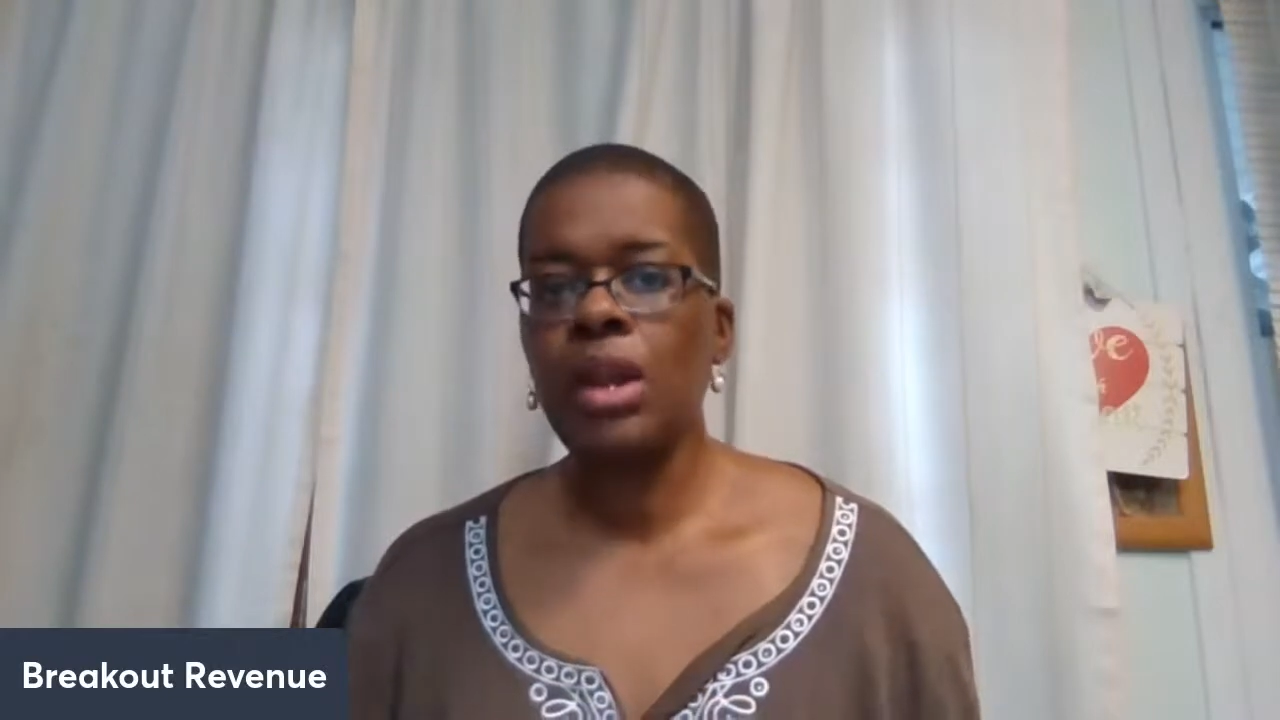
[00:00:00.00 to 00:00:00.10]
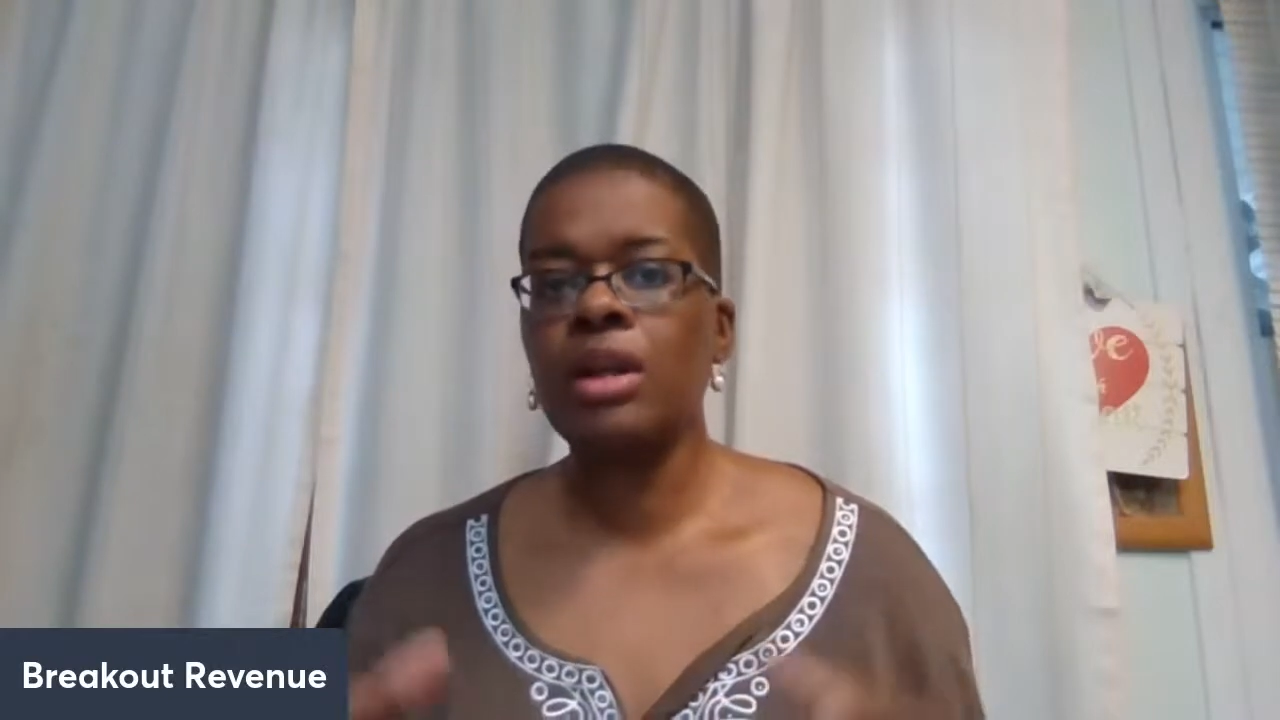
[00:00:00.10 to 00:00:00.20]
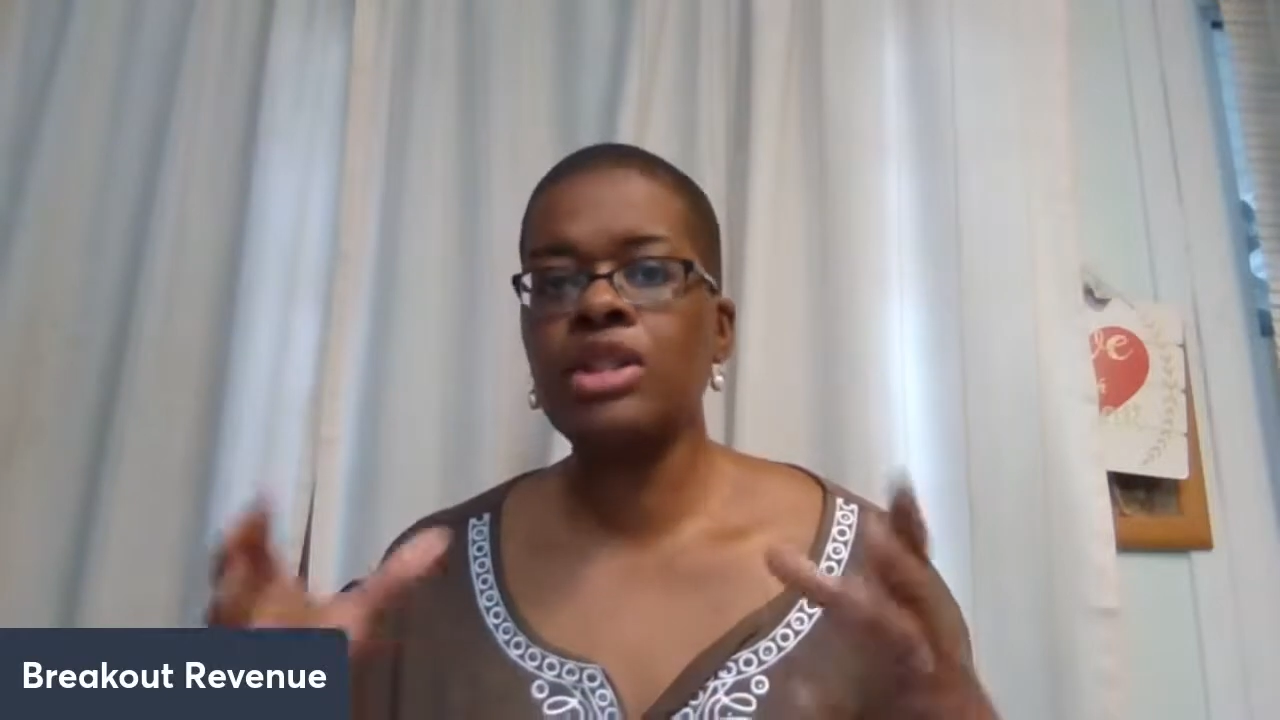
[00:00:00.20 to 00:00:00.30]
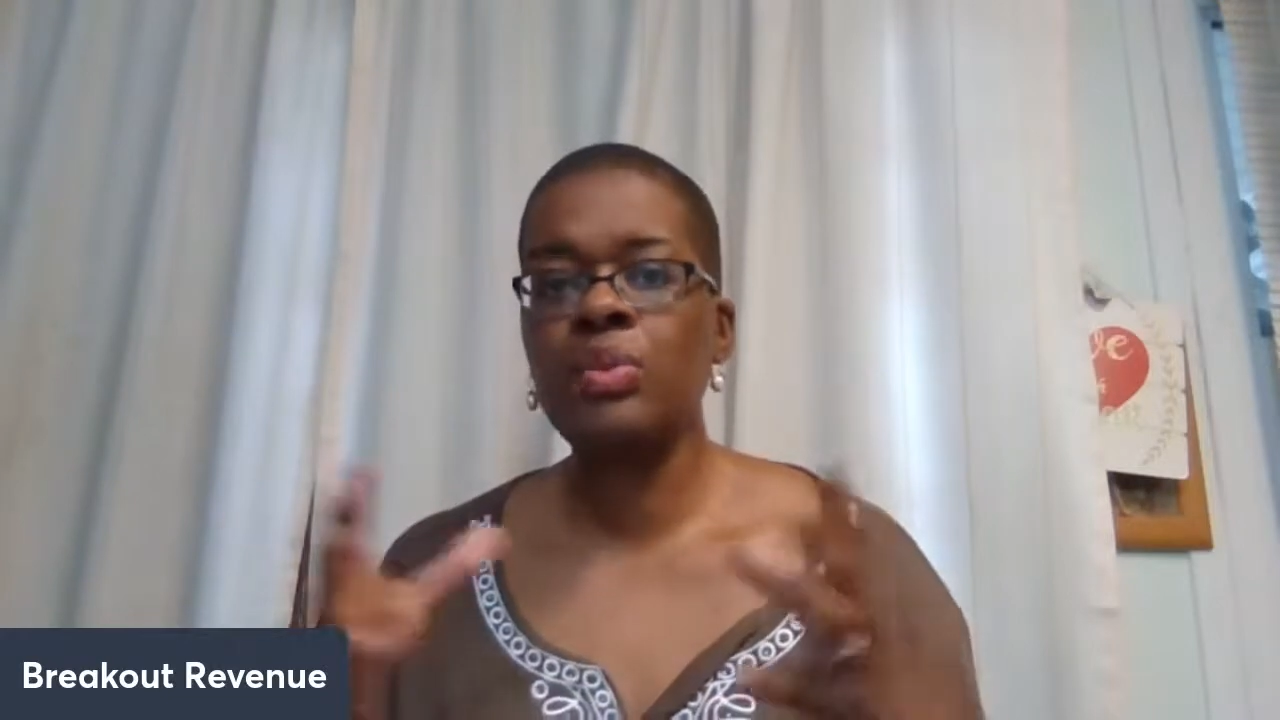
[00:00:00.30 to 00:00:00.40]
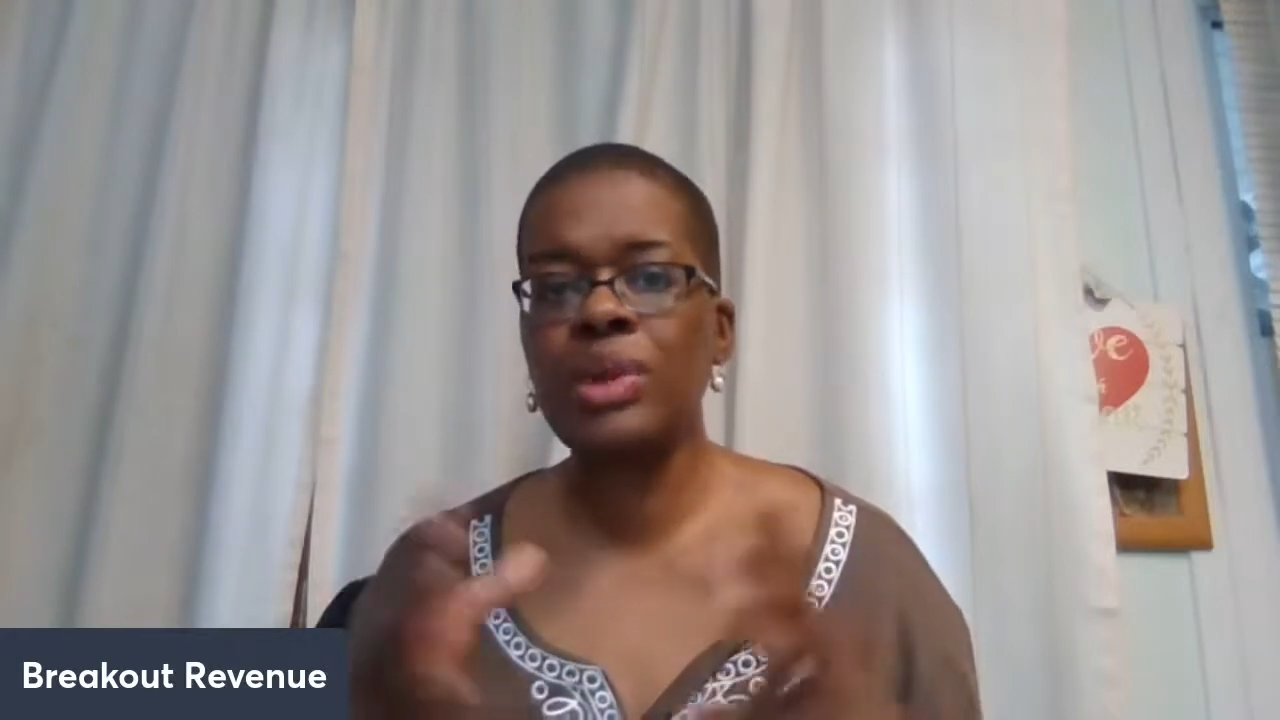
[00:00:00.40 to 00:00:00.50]

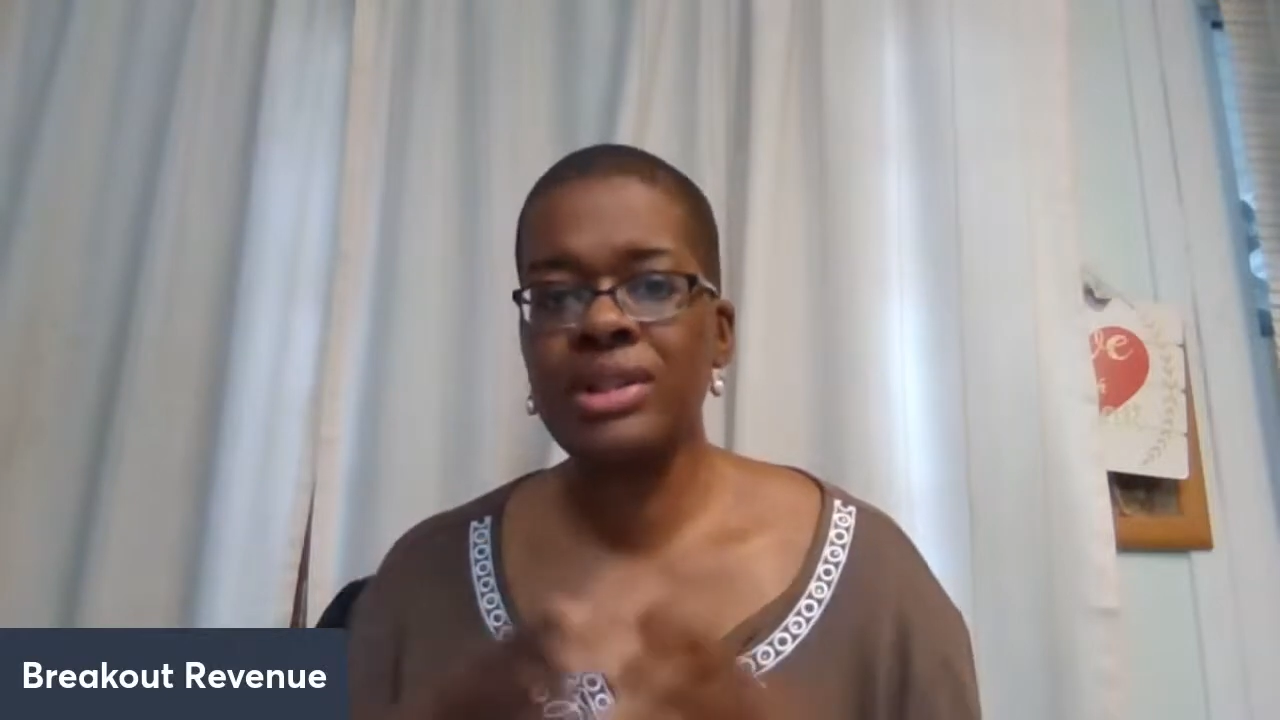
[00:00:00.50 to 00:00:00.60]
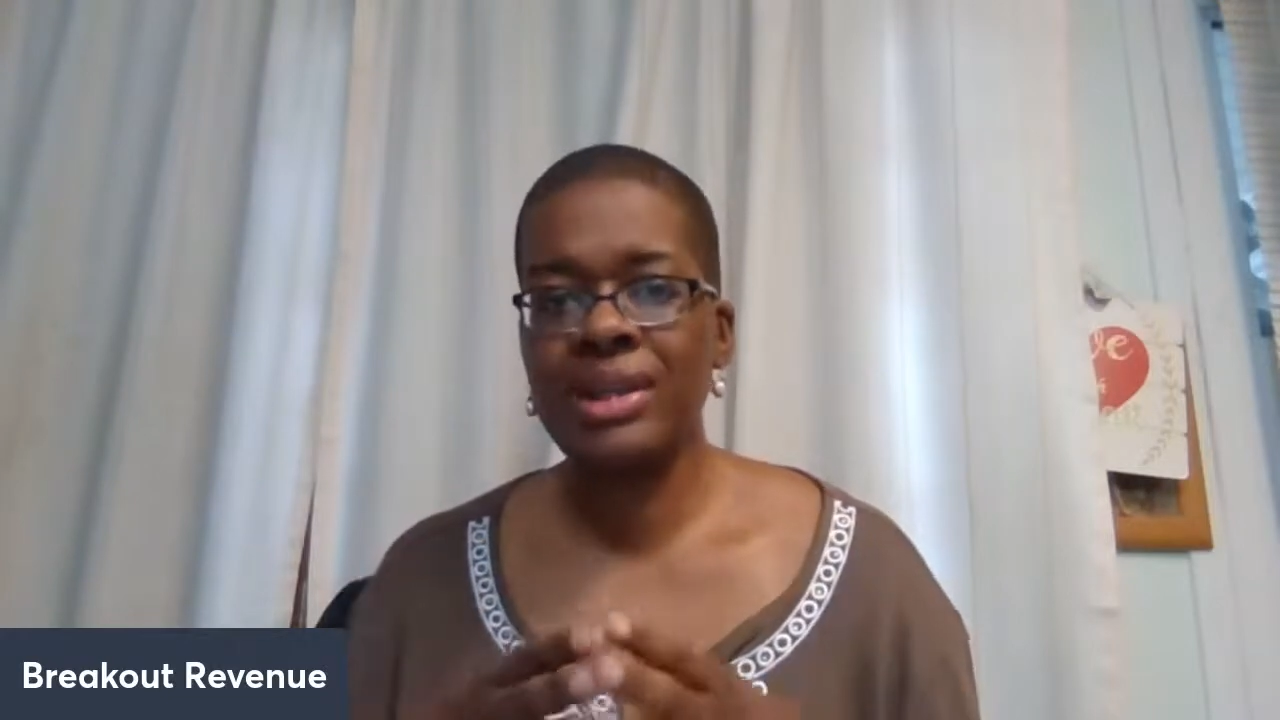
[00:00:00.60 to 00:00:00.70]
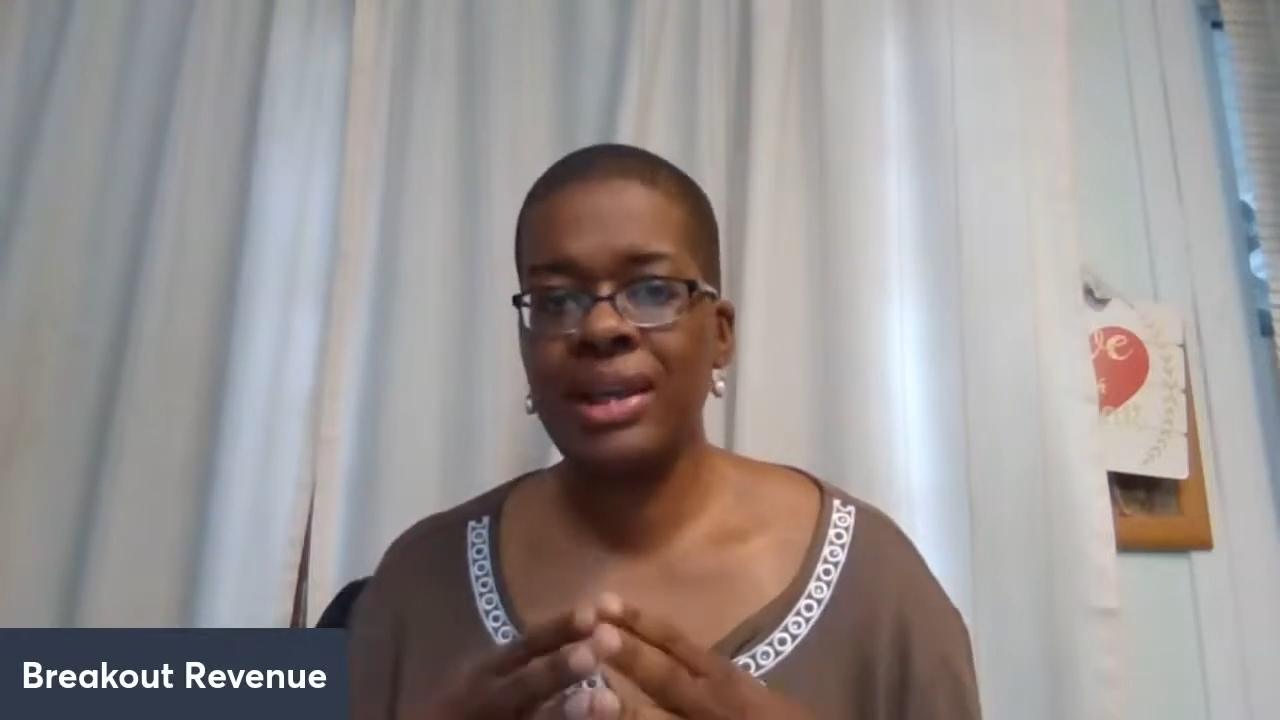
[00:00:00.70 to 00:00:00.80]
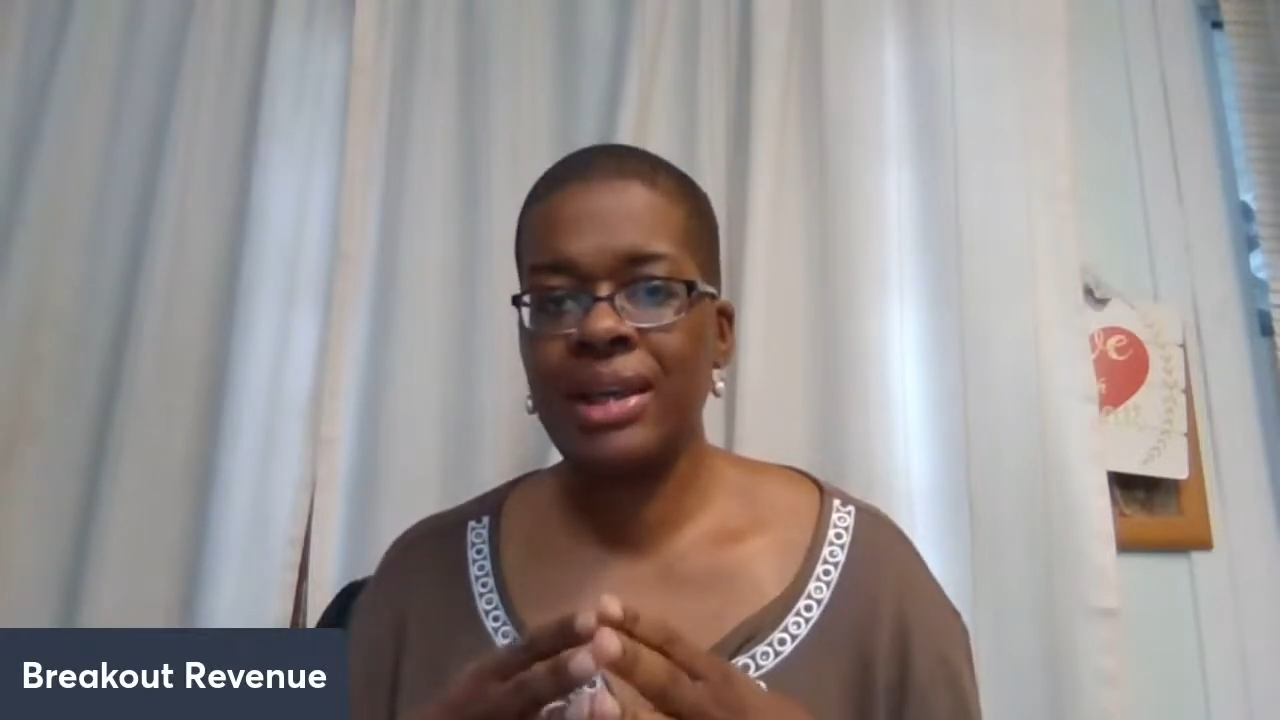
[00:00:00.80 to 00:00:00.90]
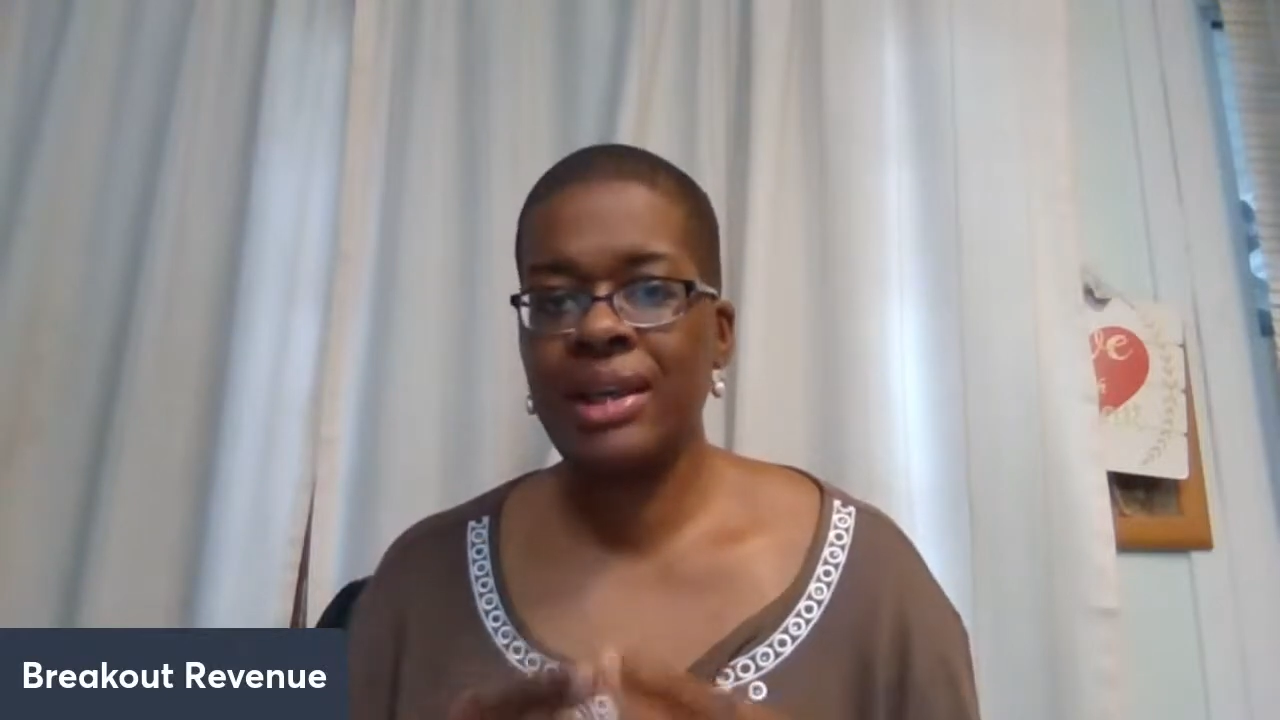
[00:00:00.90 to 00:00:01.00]
Because once
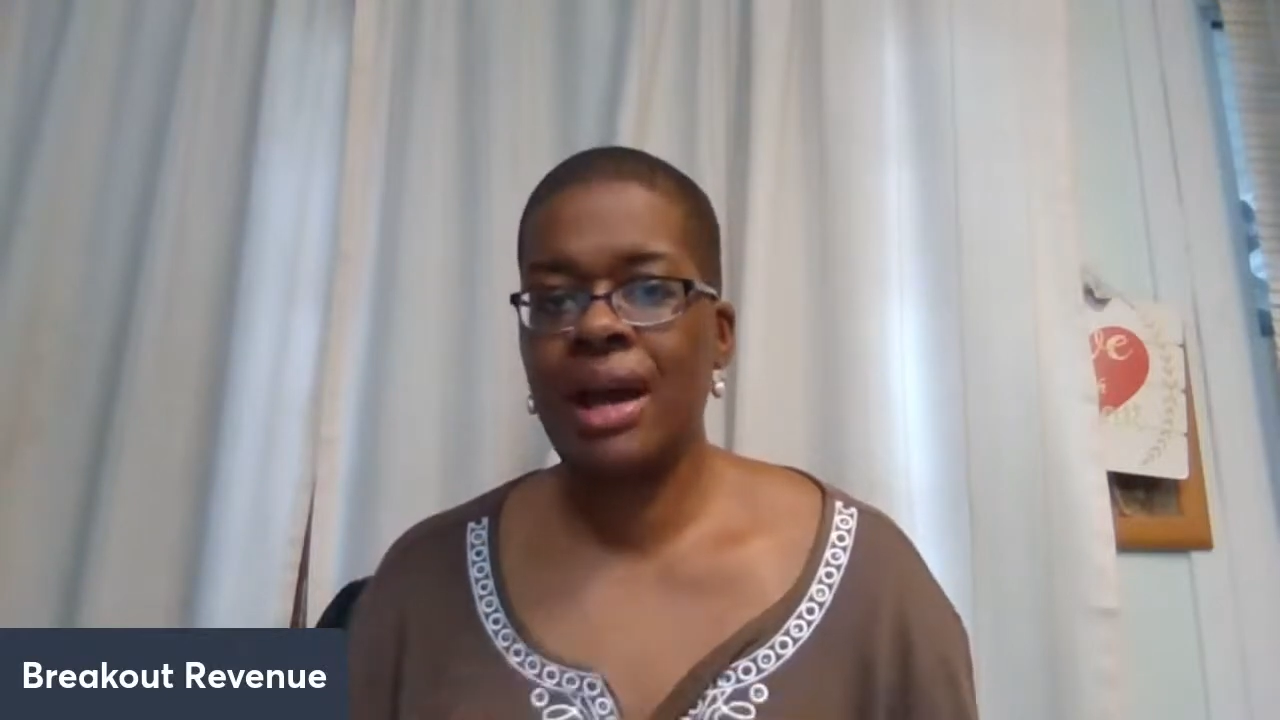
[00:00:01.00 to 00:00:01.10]
again,